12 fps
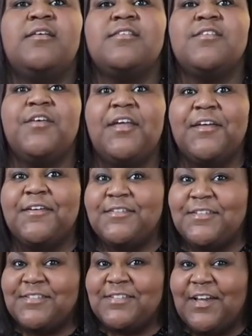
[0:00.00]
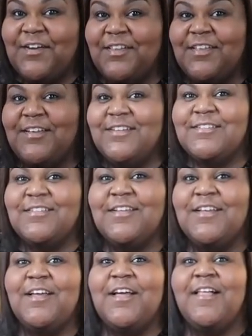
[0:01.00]
So yeah, this is how it looks.
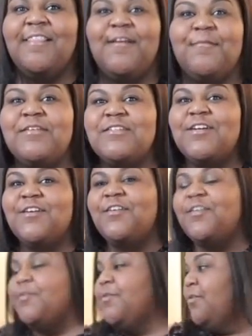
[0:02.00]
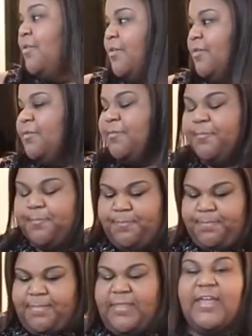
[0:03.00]
Let me show you.
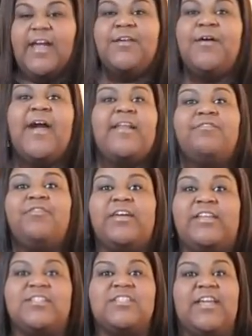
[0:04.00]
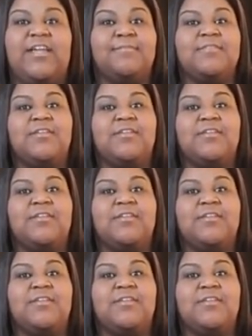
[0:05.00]
Y'all know I got a funny shape,